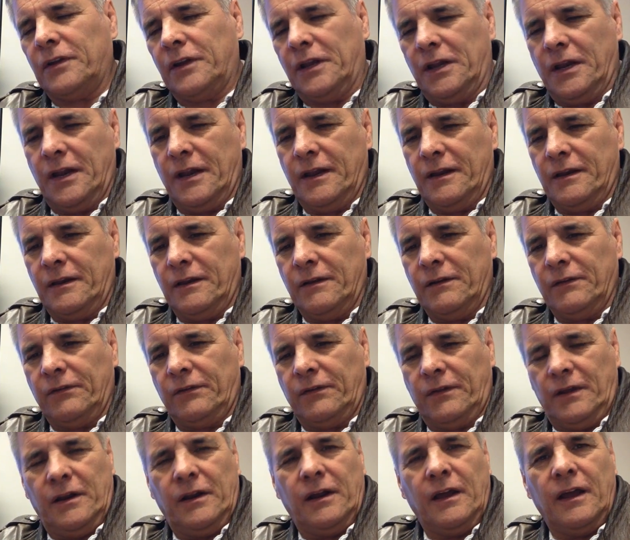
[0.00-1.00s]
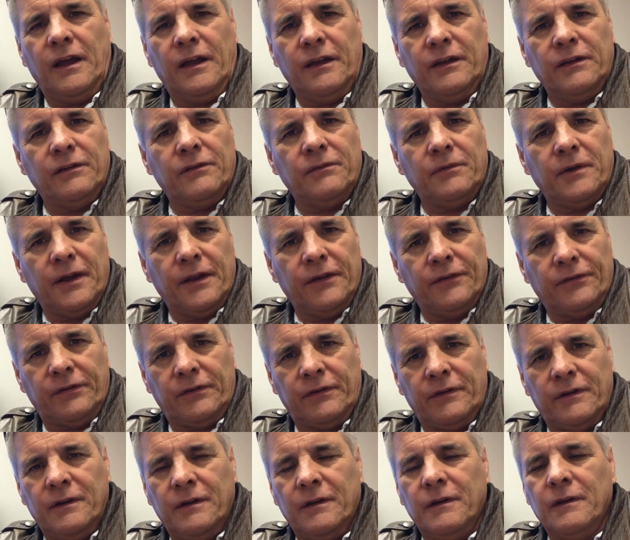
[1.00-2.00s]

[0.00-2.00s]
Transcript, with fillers: Canadians that I address